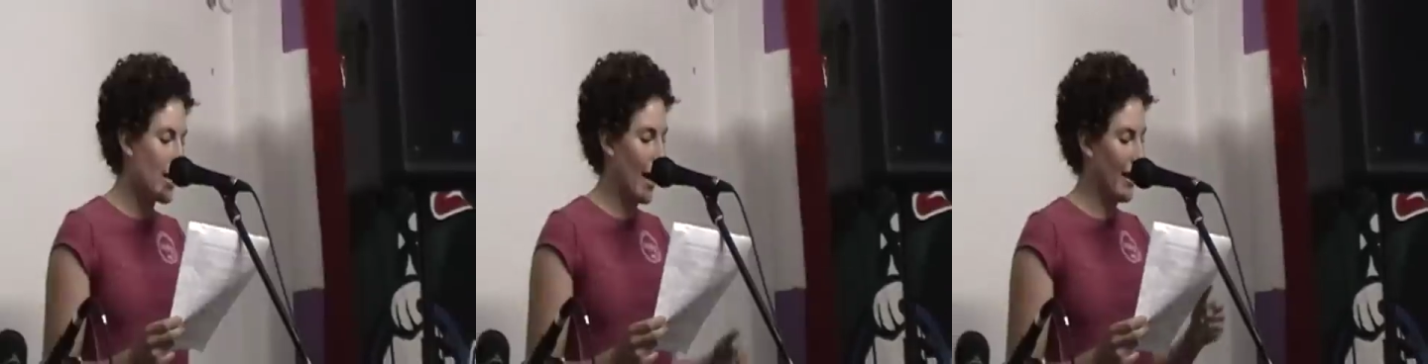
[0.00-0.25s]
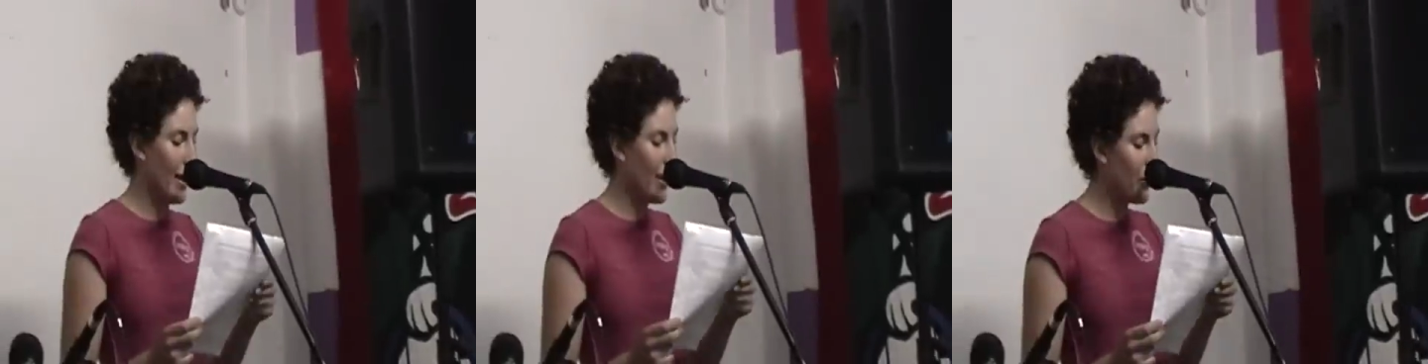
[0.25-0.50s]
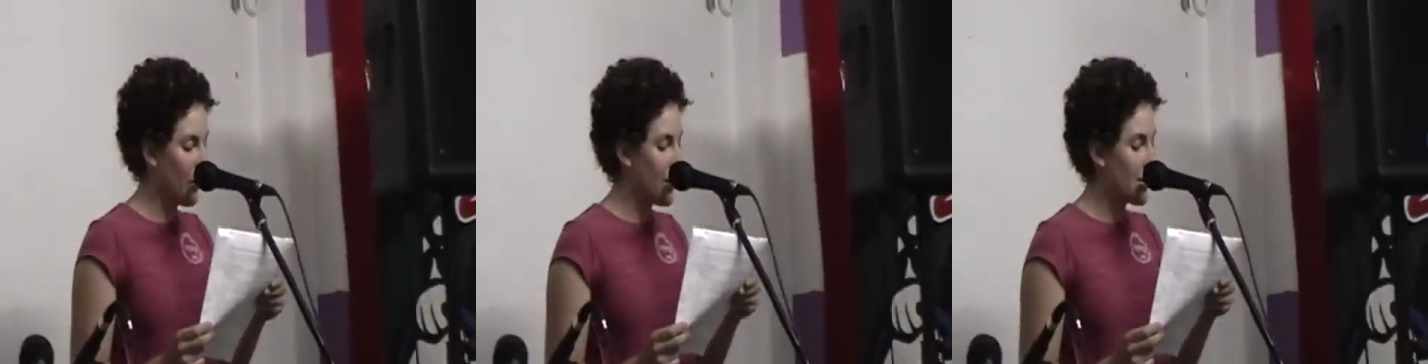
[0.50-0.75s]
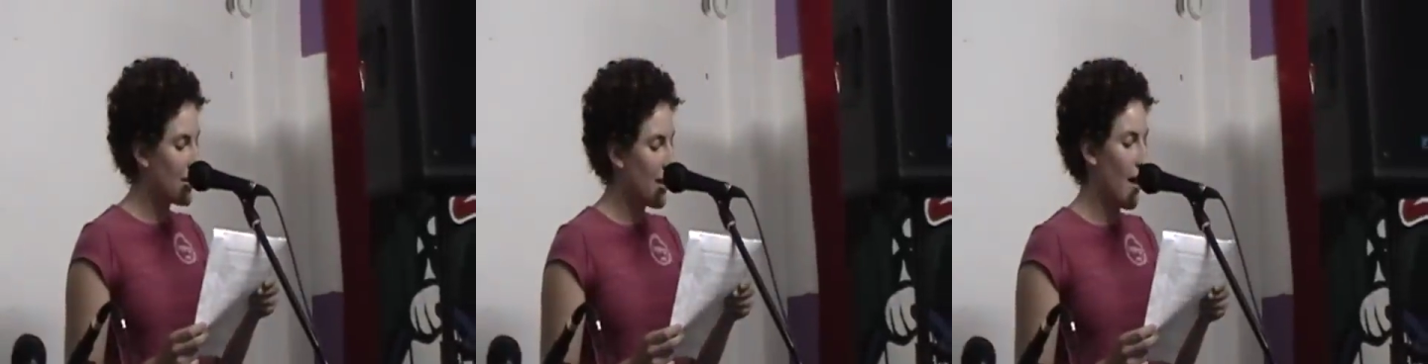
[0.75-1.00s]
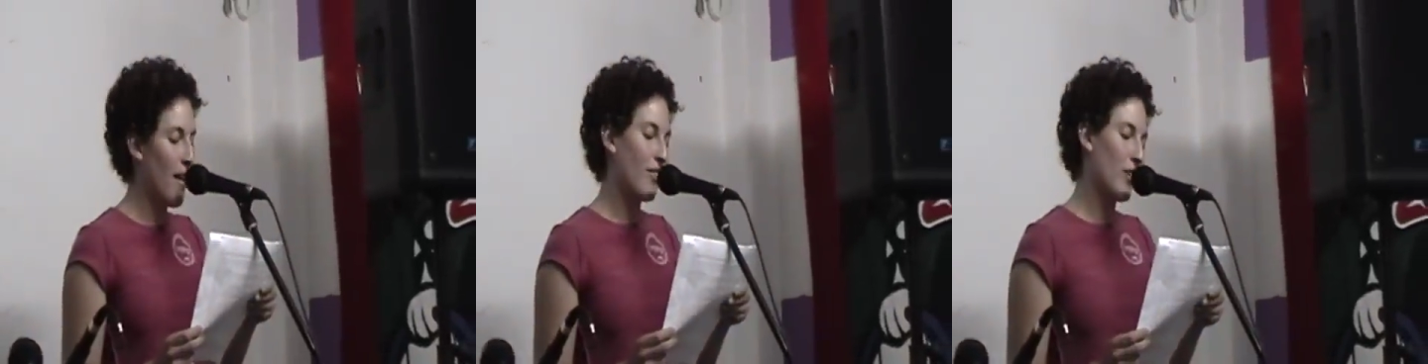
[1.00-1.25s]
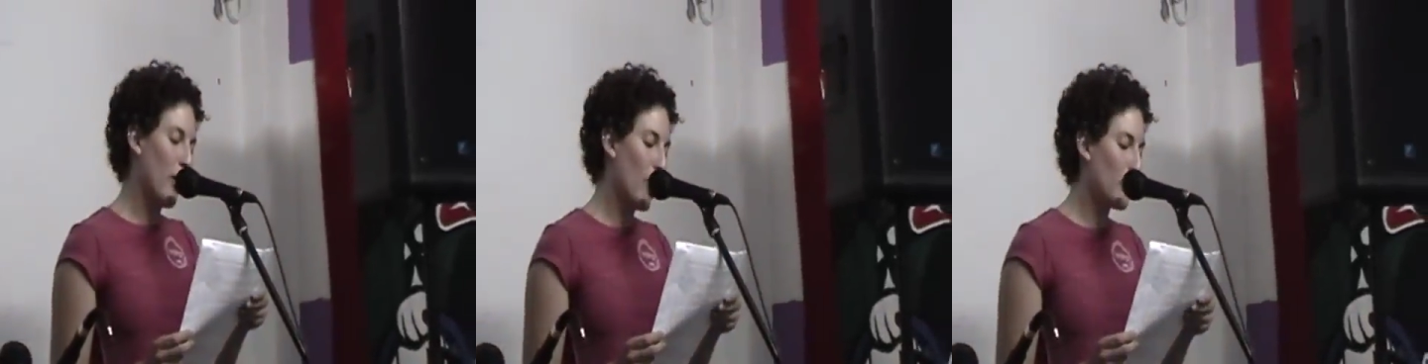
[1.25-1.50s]
and infants
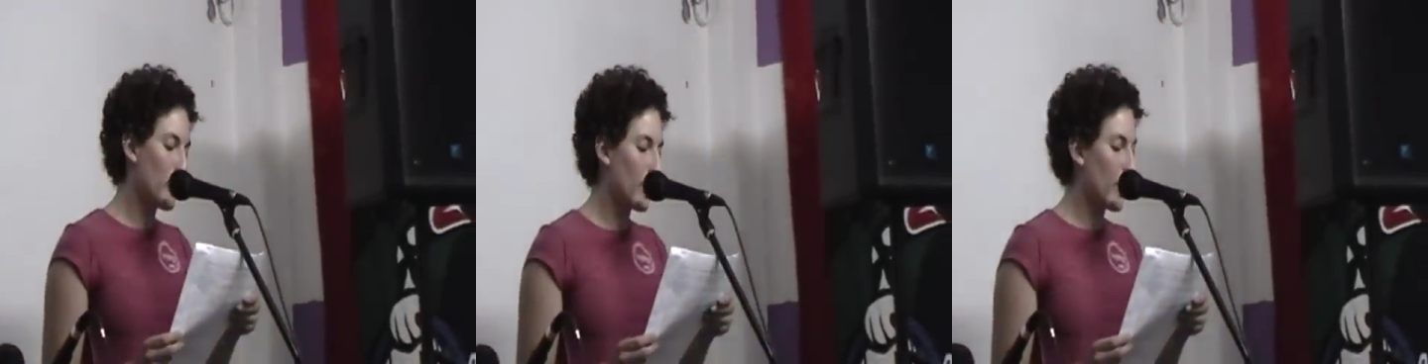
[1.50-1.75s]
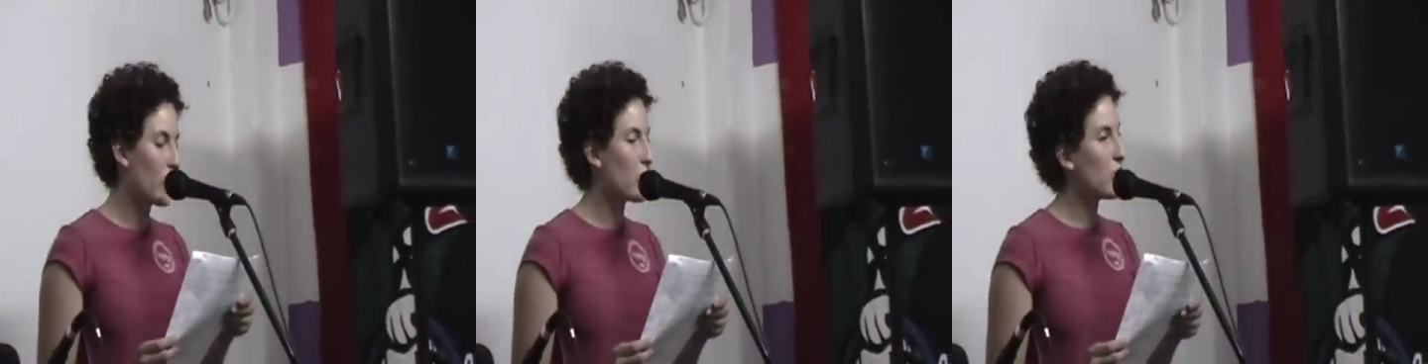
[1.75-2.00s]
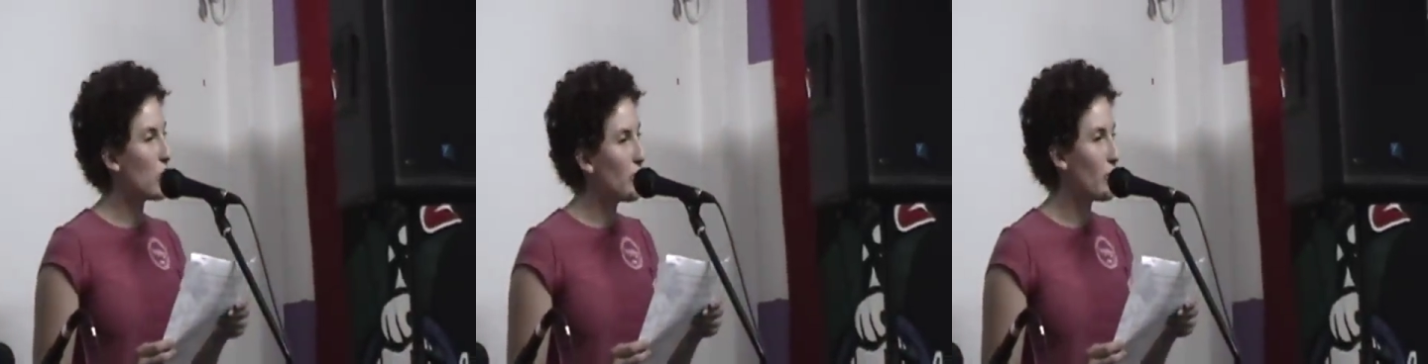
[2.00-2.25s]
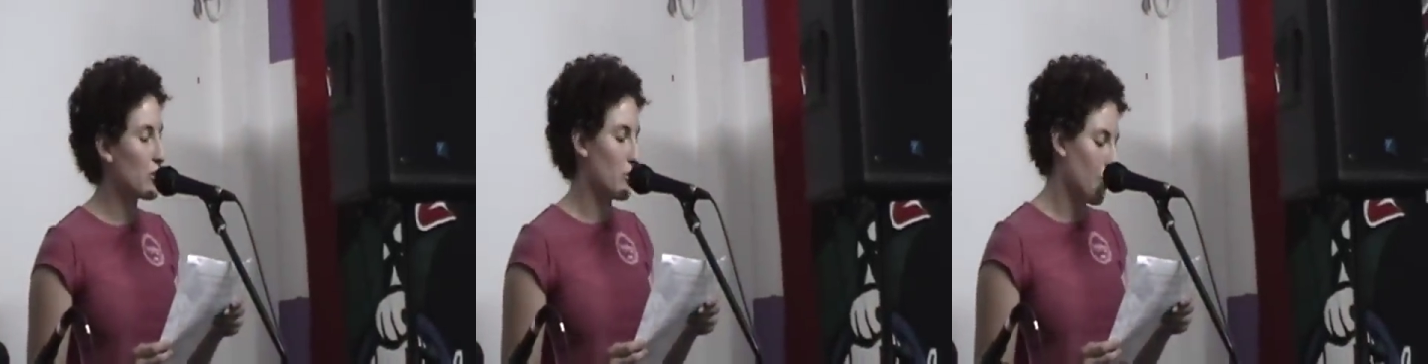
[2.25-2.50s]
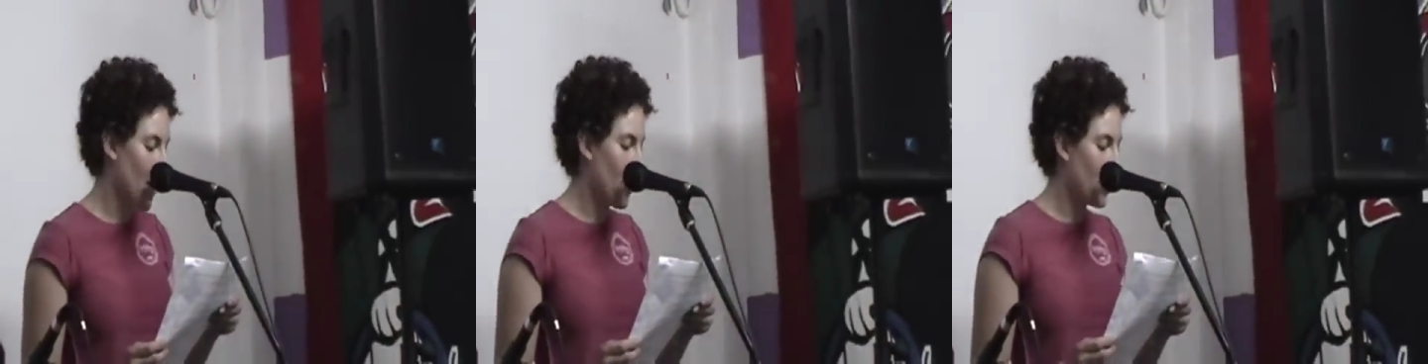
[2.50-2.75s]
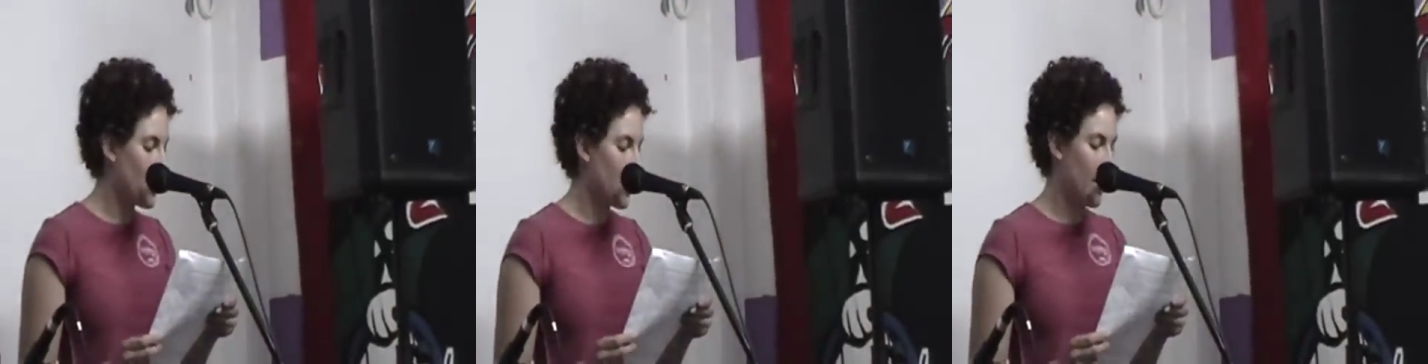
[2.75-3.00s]
that Harper cares so much
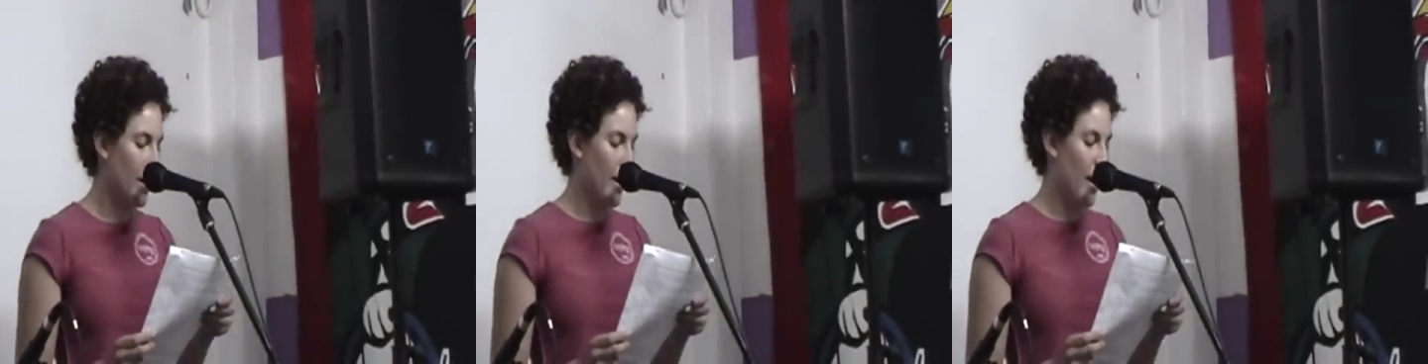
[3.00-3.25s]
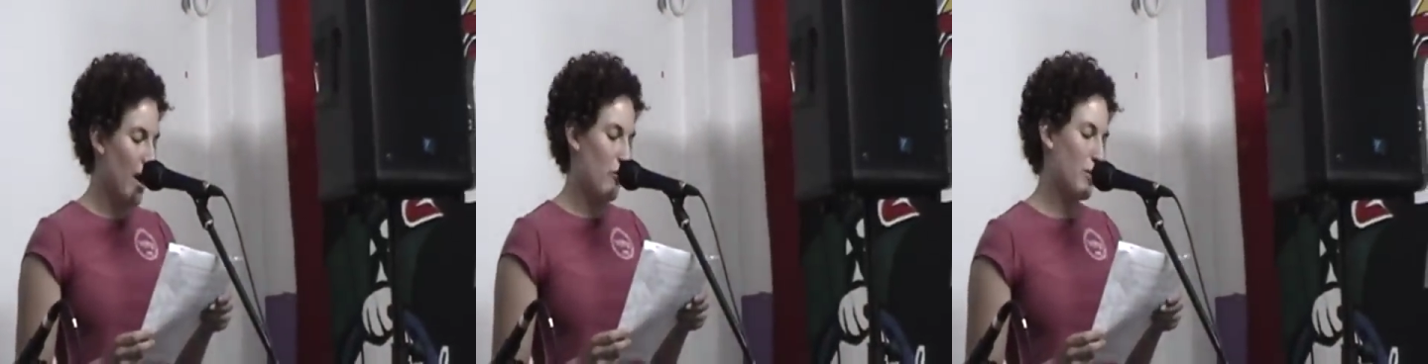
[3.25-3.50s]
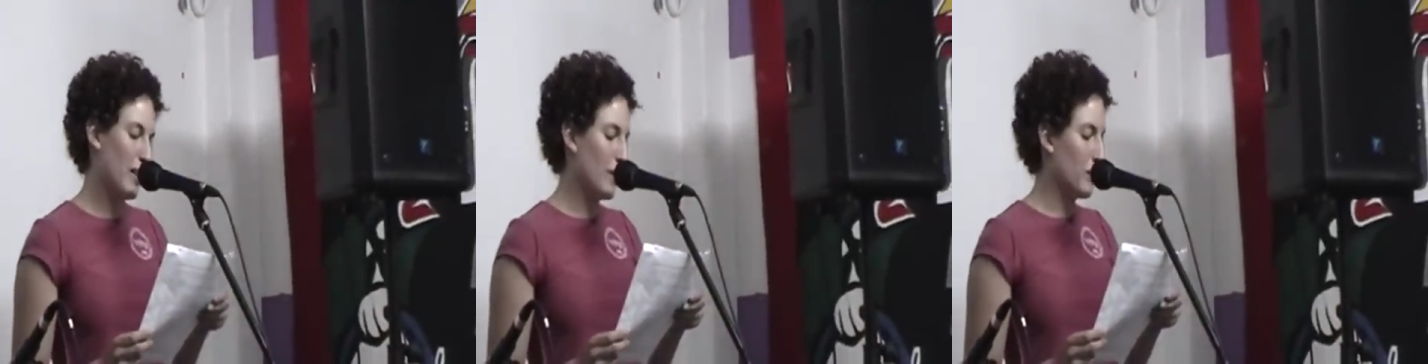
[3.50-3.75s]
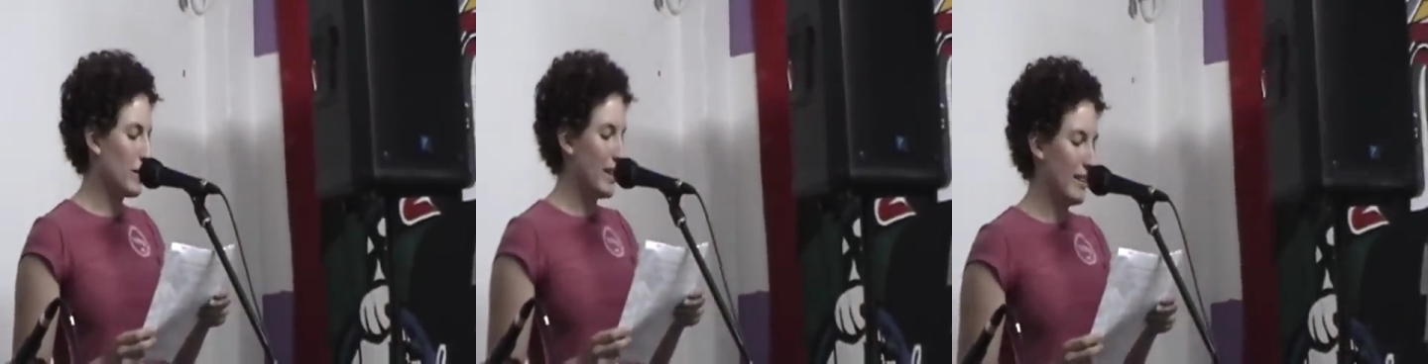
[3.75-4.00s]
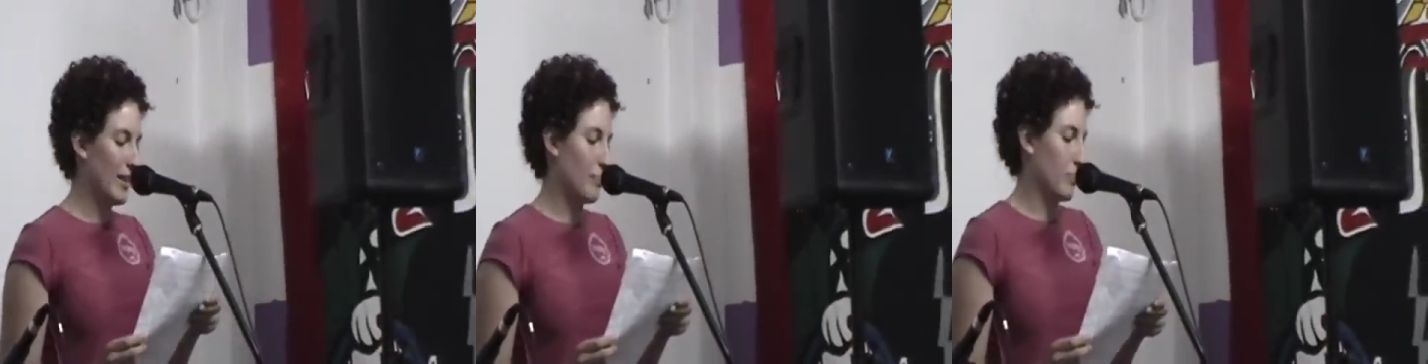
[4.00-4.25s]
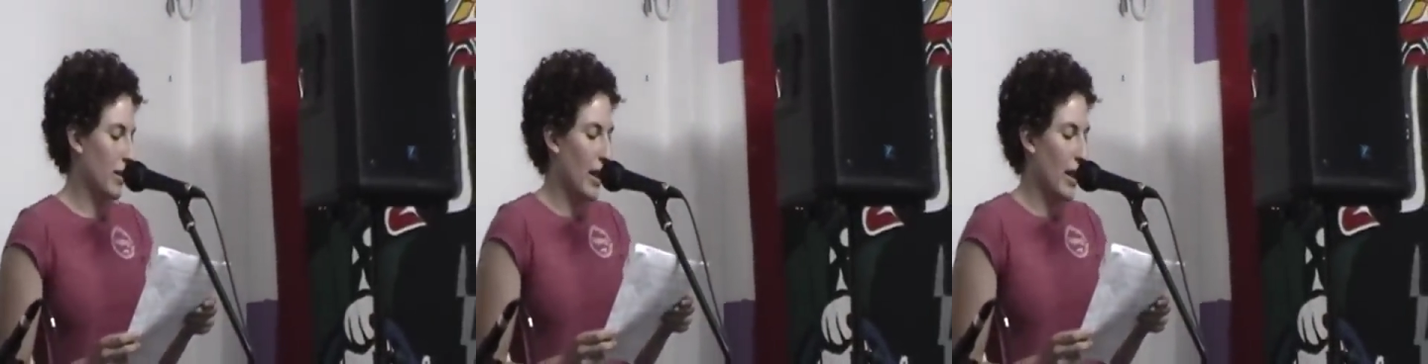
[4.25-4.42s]
about have been completely